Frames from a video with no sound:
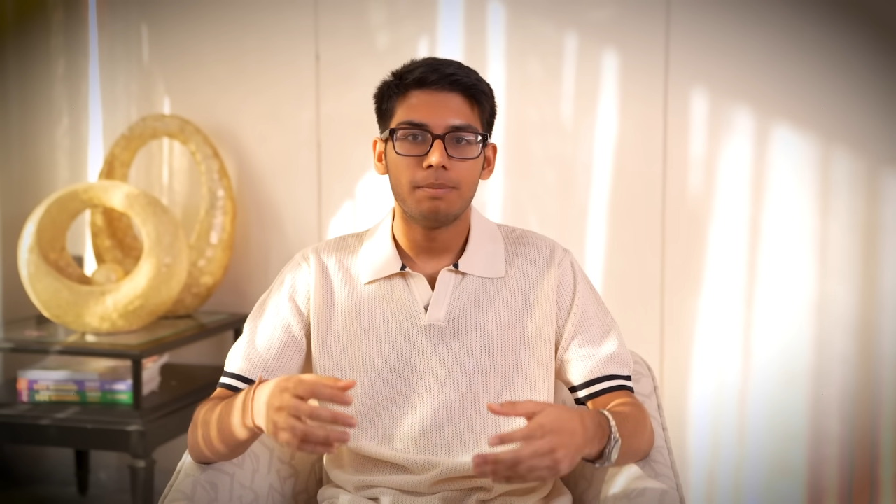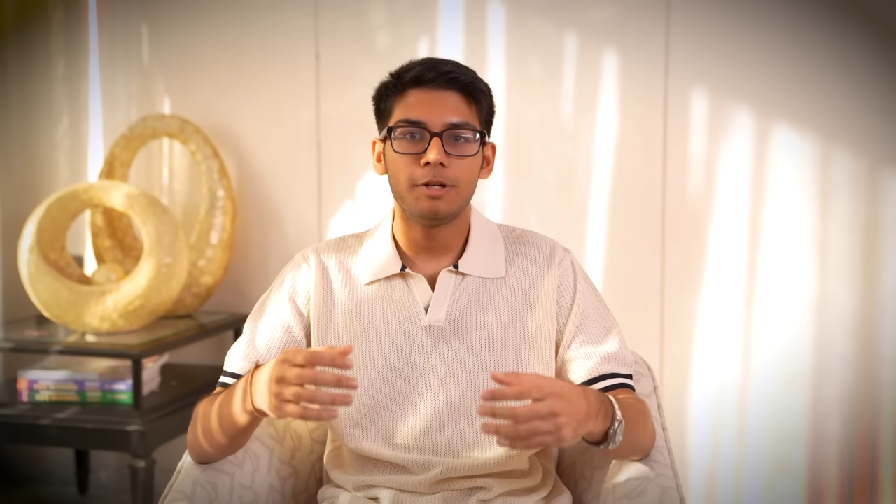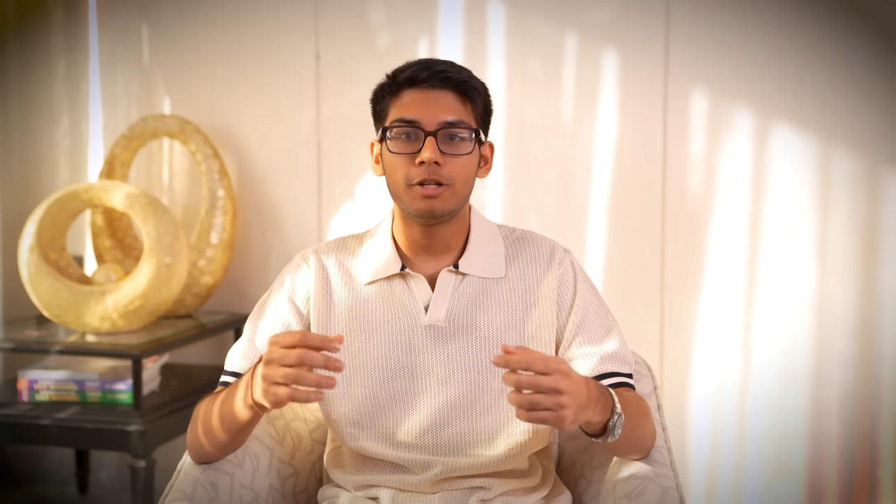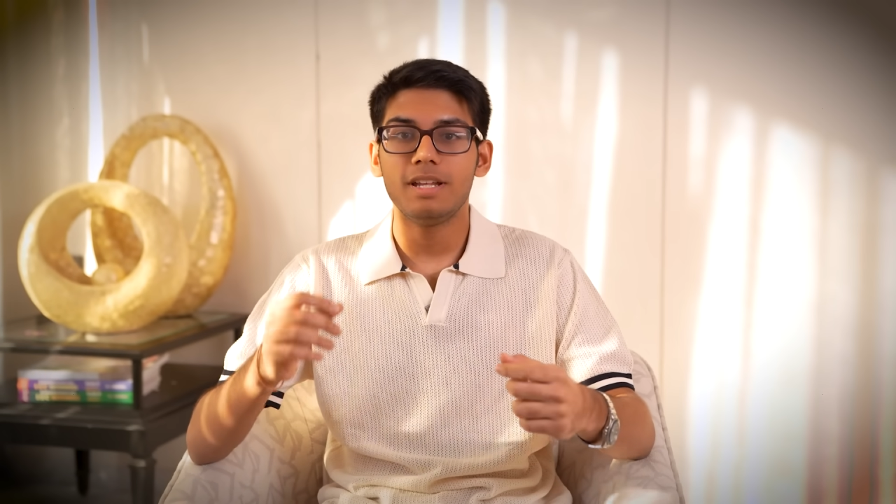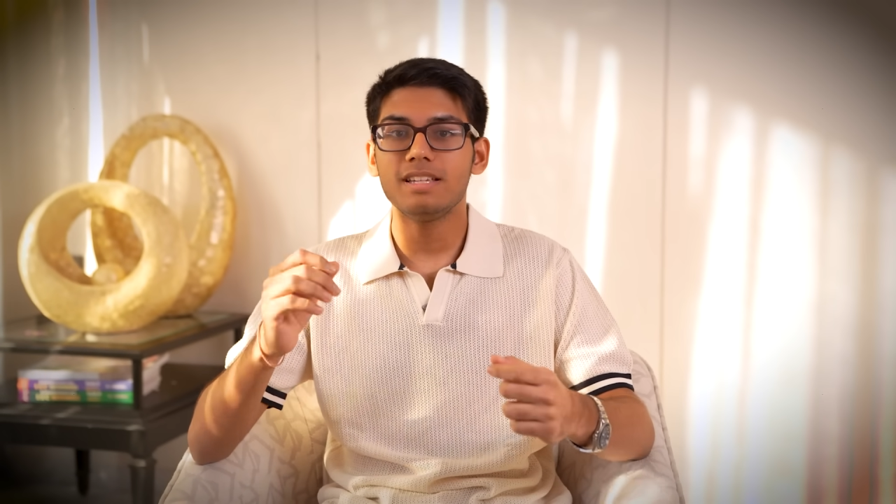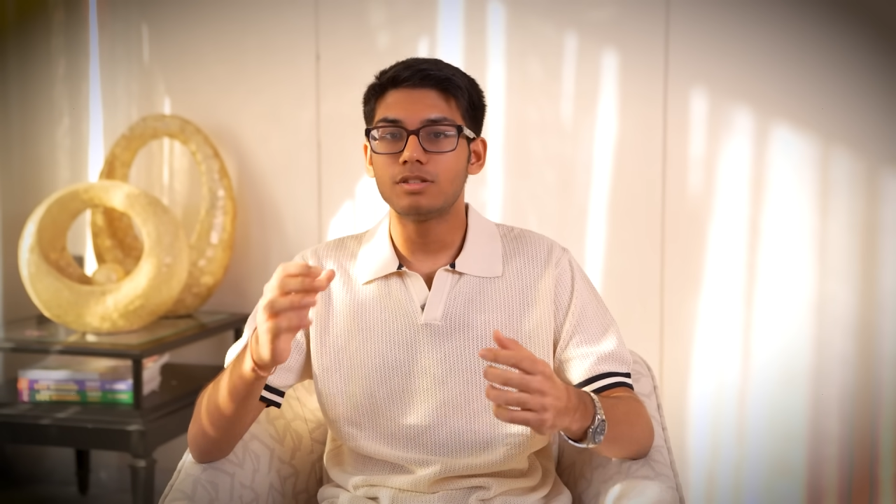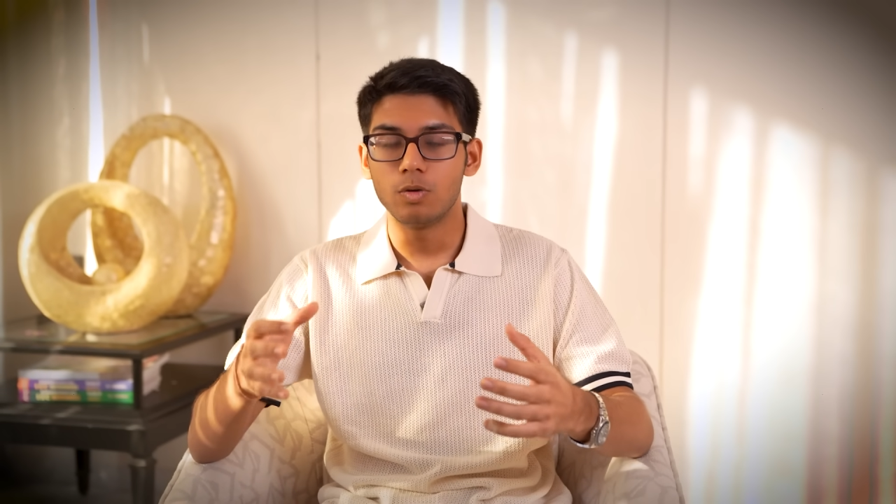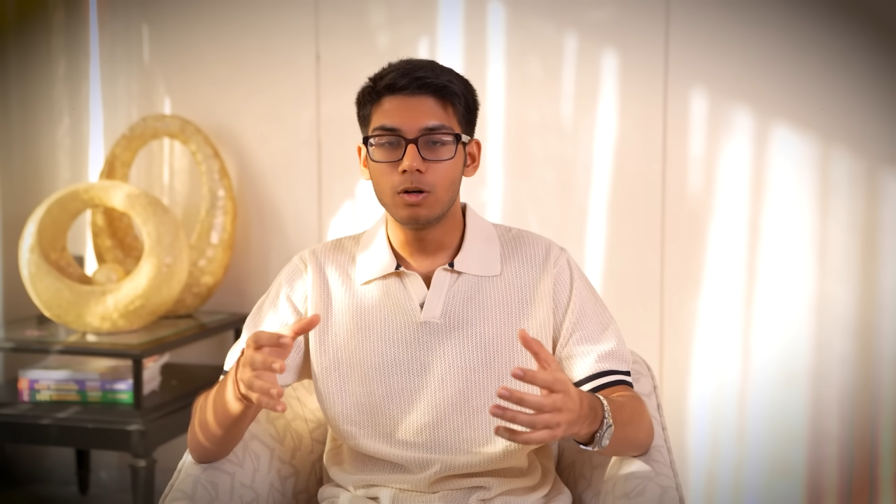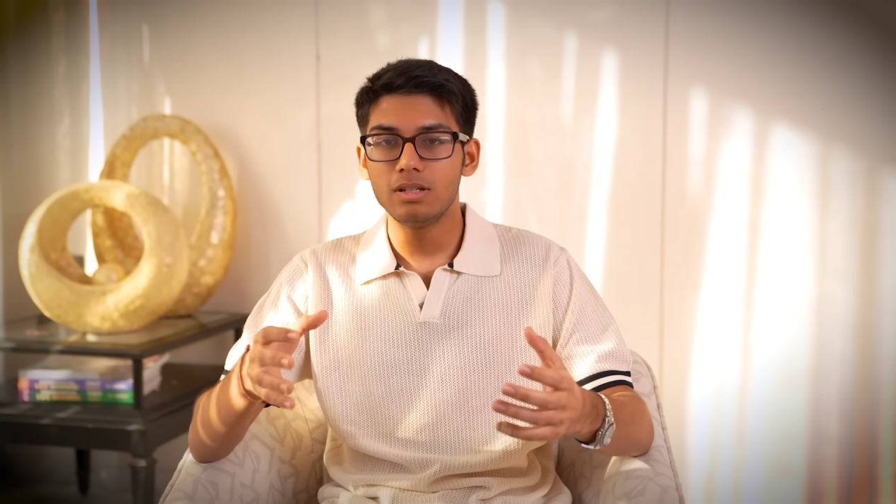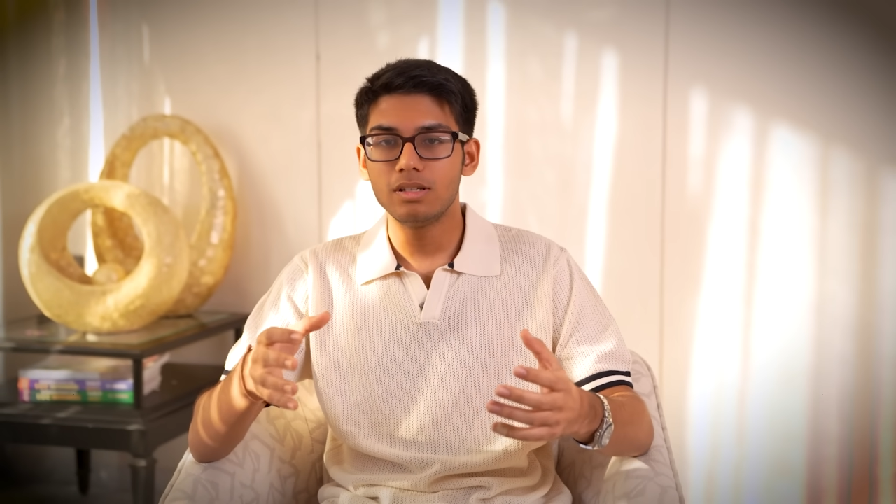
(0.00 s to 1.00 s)
But today's
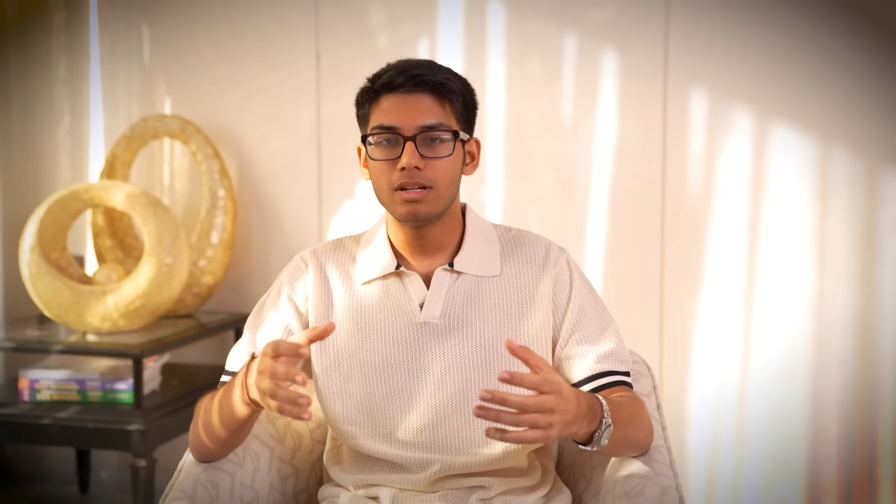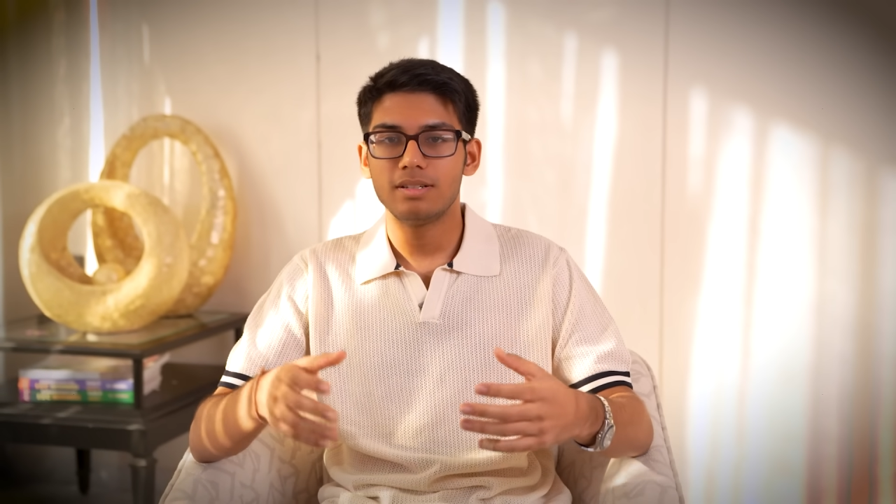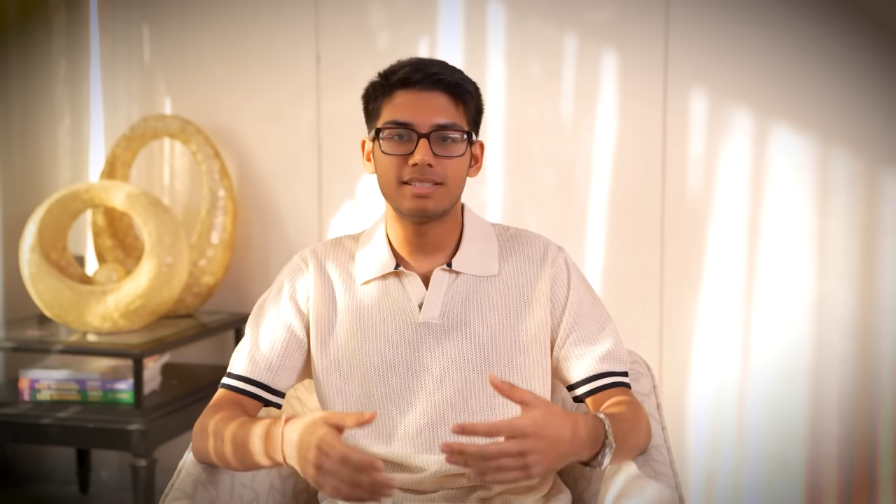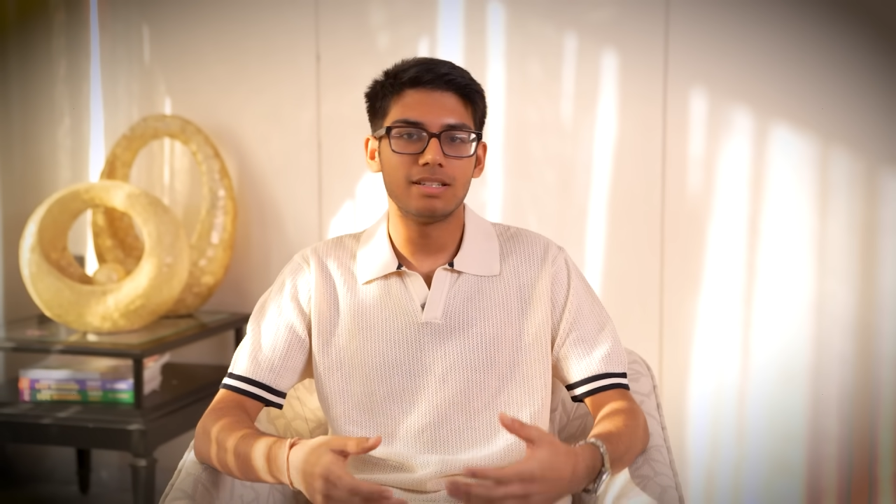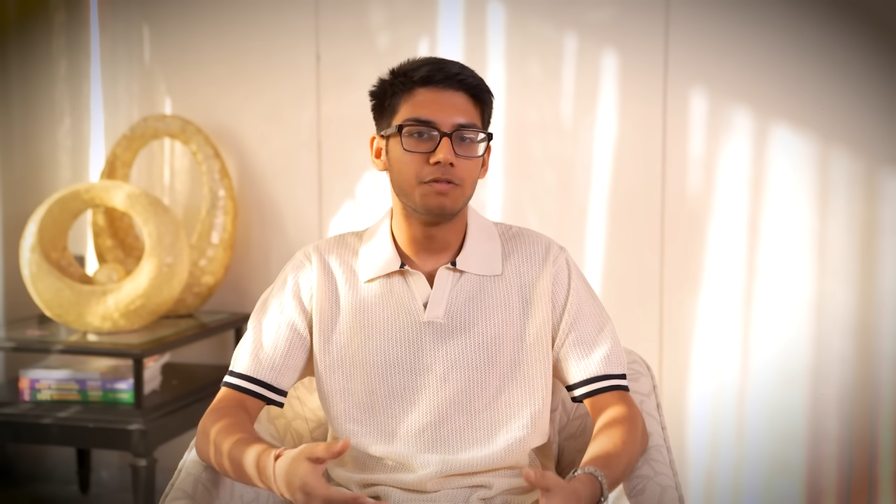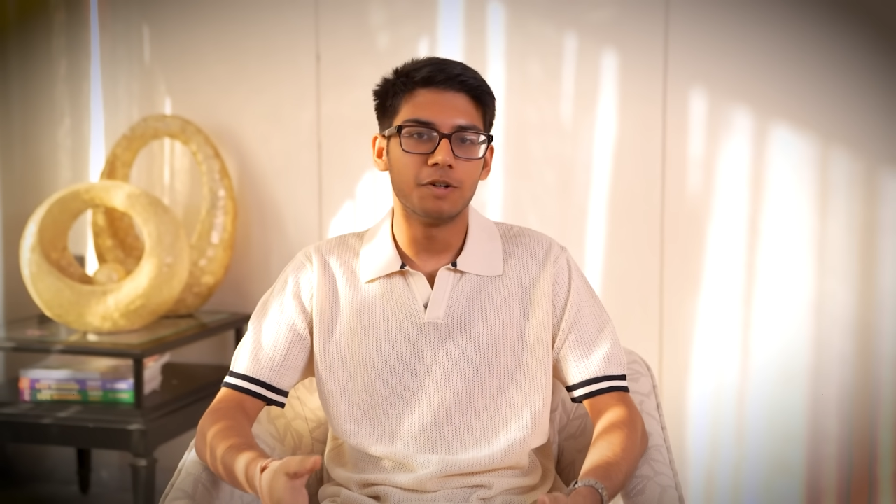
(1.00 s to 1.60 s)
world doesn't